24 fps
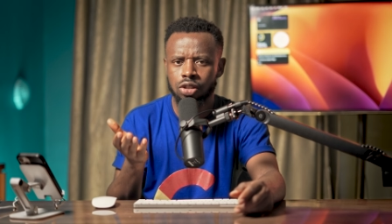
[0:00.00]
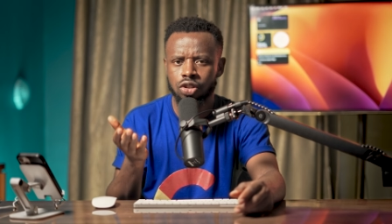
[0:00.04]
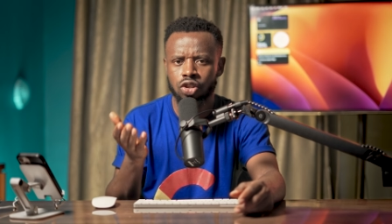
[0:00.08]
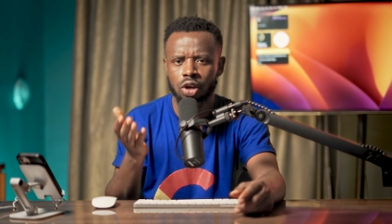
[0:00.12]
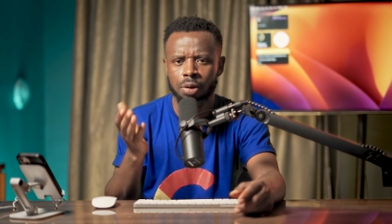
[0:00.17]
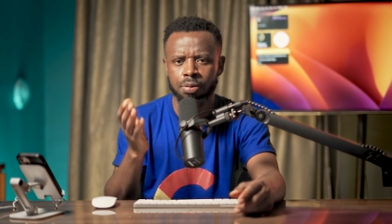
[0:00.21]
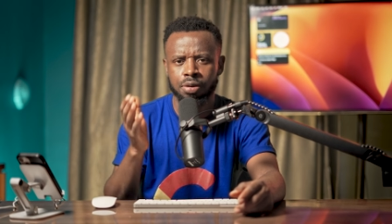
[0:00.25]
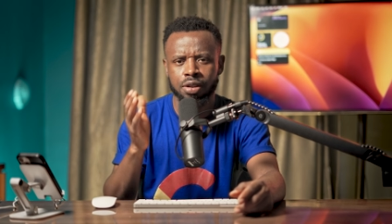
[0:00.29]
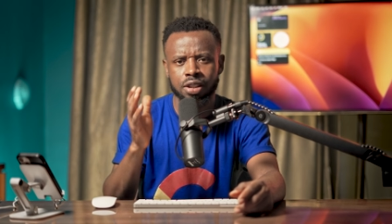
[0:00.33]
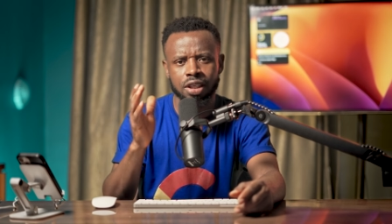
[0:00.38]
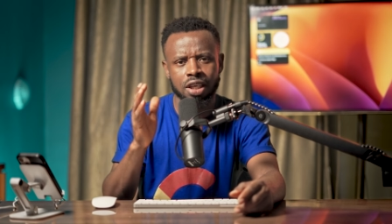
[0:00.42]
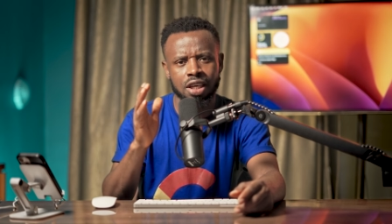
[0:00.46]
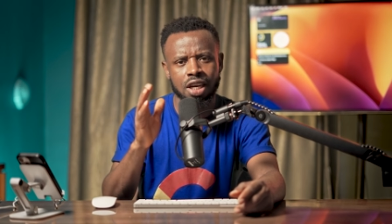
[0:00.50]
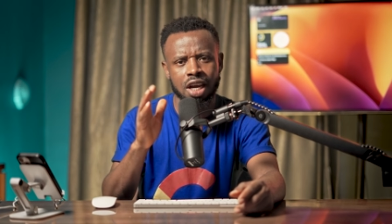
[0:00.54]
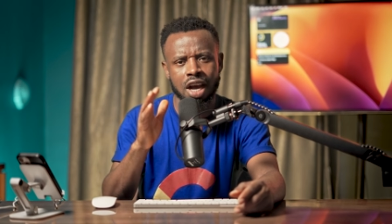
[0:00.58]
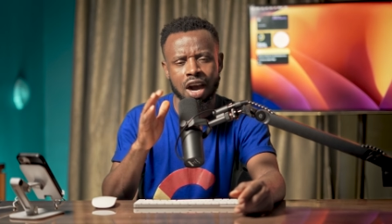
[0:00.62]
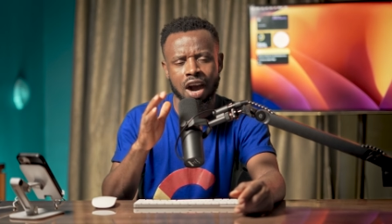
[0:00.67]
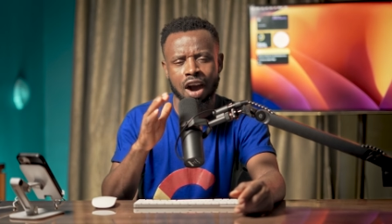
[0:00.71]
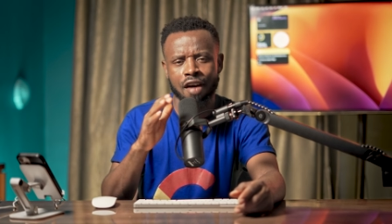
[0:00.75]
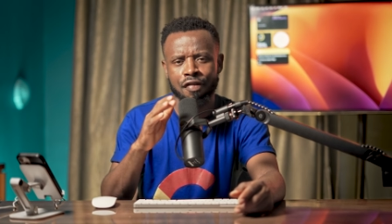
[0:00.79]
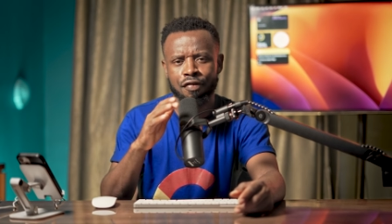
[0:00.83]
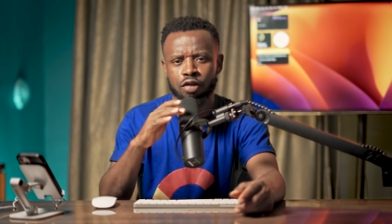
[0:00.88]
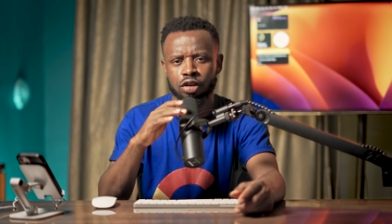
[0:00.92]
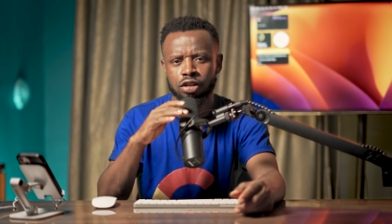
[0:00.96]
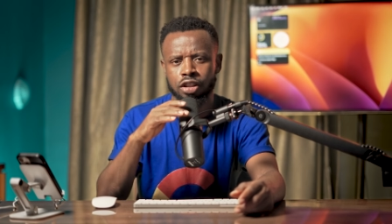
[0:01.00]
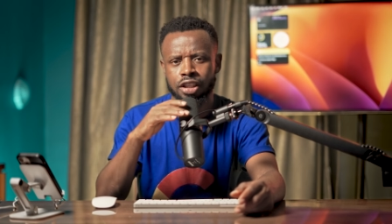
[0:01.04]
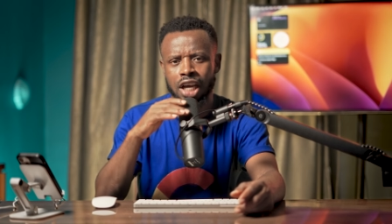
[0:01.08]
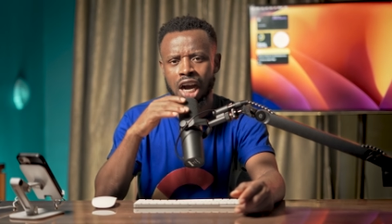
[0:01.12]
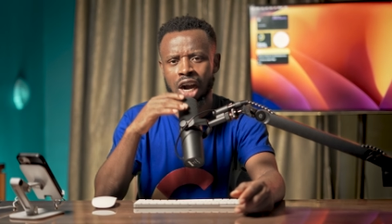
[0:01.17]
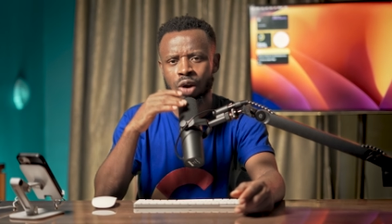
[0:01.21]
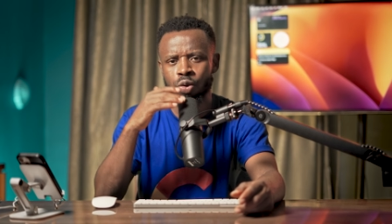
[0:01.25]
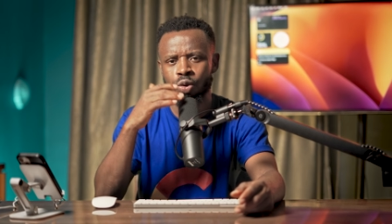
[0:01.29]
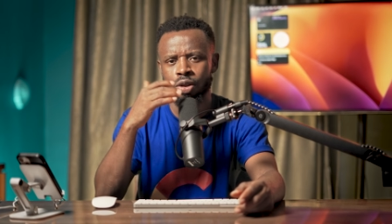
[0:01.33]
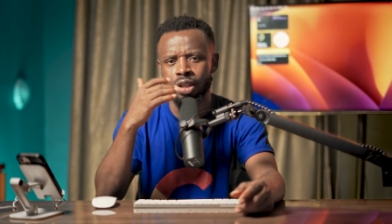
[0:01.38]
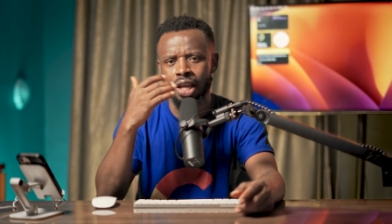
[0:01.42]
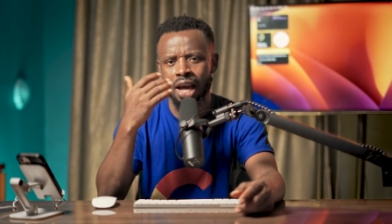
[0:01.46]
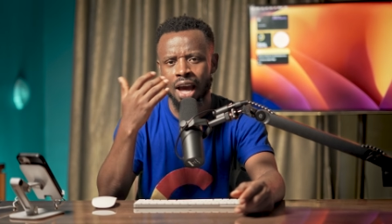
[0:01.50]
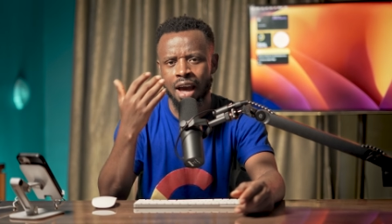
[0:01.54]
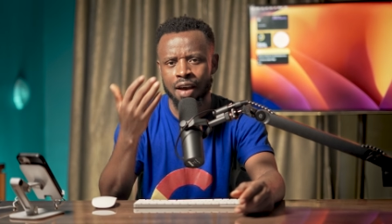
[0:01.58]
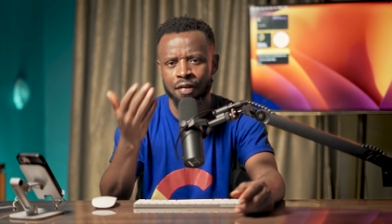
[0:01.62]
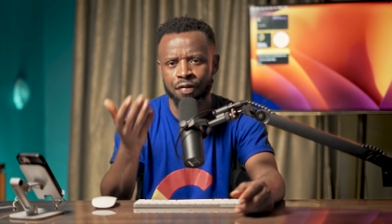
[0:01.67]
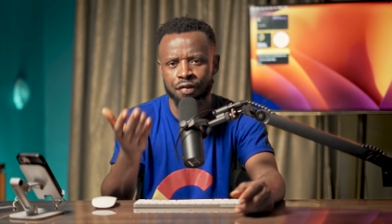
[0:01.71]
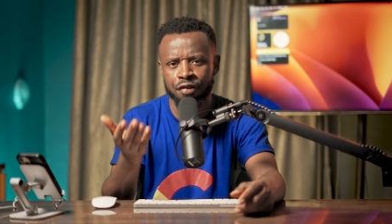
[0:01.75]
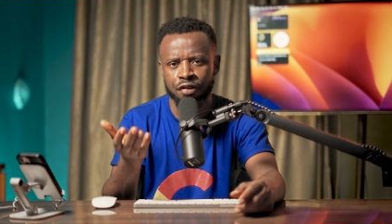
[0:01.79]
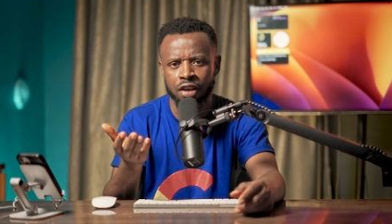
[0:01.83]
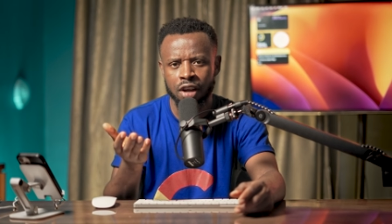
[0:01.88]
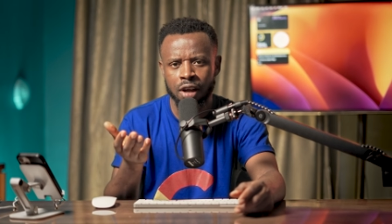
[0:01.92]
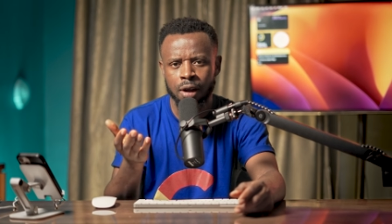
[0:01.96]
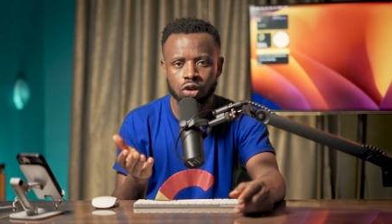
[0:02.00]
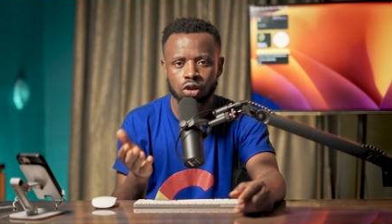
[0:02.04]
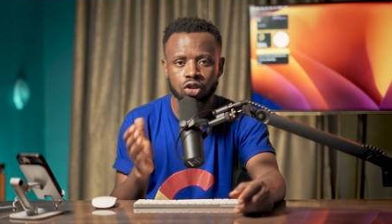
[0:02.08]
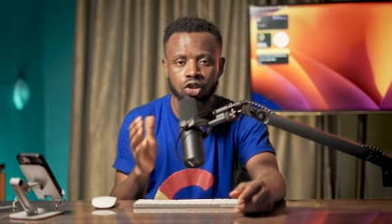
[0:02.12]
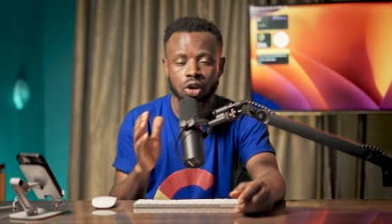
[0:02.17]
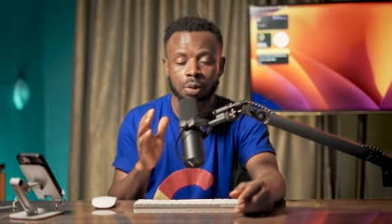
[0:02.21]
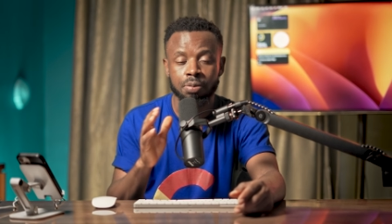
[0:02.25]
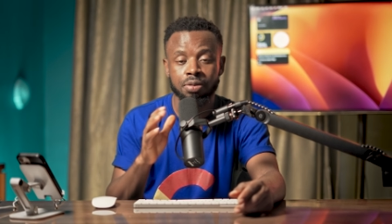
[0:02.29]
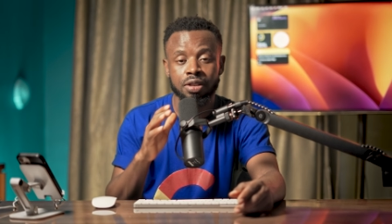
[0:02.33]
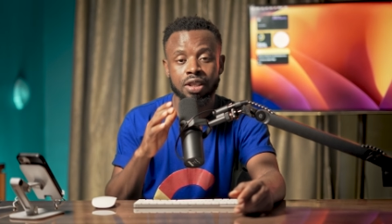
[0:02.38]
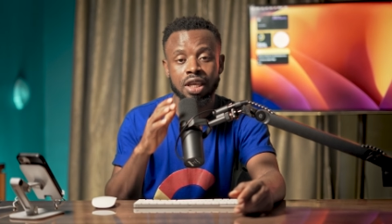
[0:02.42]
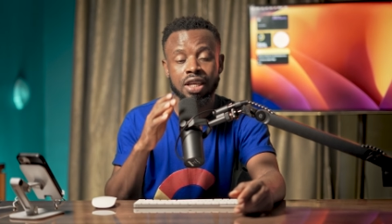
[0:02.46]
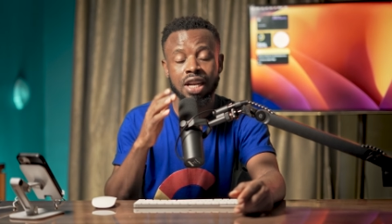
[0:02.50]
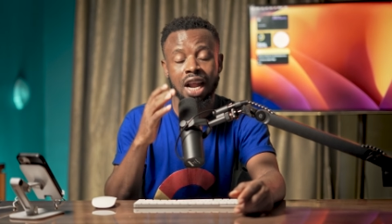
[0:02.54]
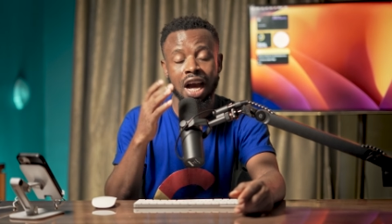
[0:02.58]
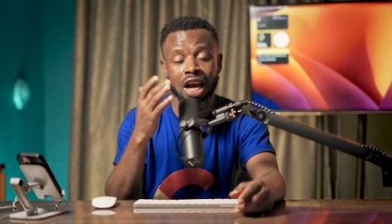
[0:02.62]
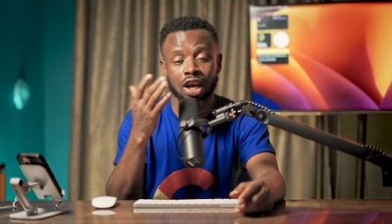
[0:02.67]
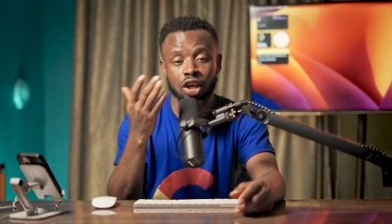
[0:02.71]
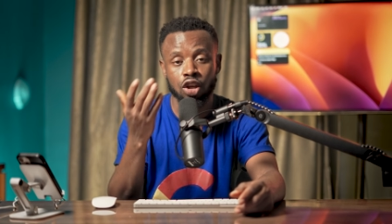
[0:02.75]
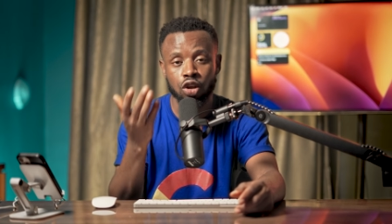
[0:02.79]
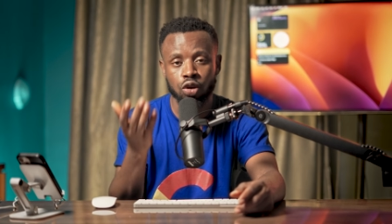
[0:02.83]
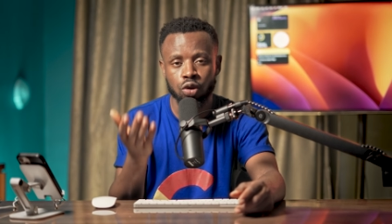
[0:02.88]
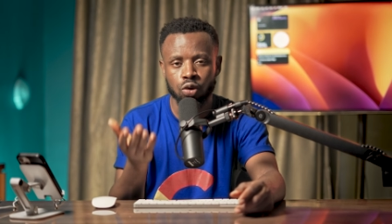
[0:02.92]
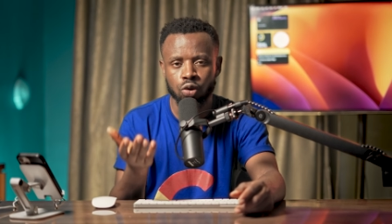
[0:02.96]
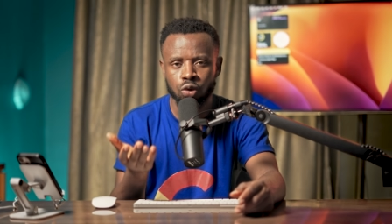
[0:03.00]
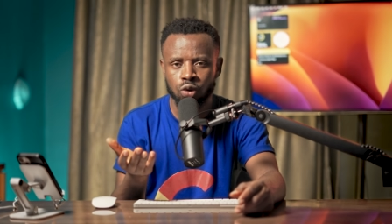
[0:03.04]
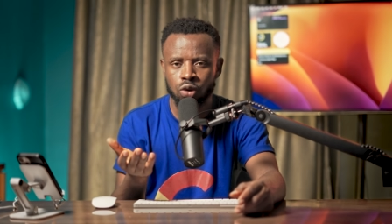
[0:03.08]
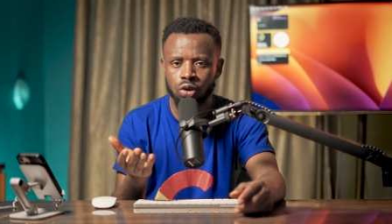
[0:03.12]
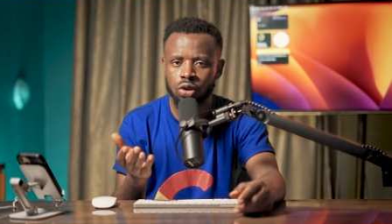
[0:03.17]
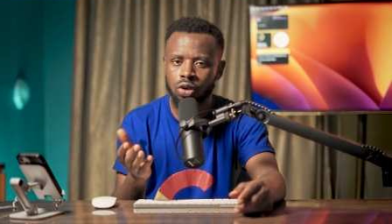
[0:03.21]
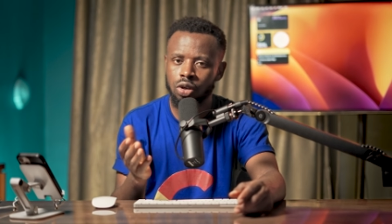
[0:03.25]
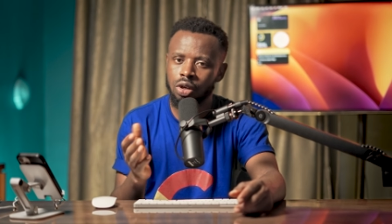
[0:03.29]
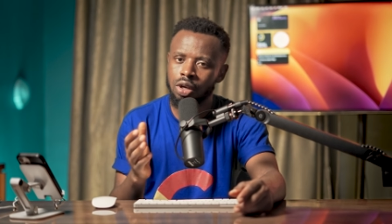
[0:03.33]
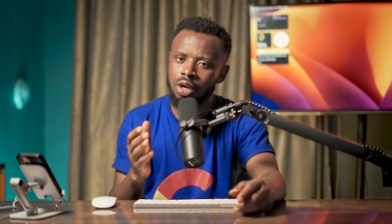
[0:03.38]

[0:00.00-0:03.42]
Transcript: Some say their iPhone start with F. Some say na Q.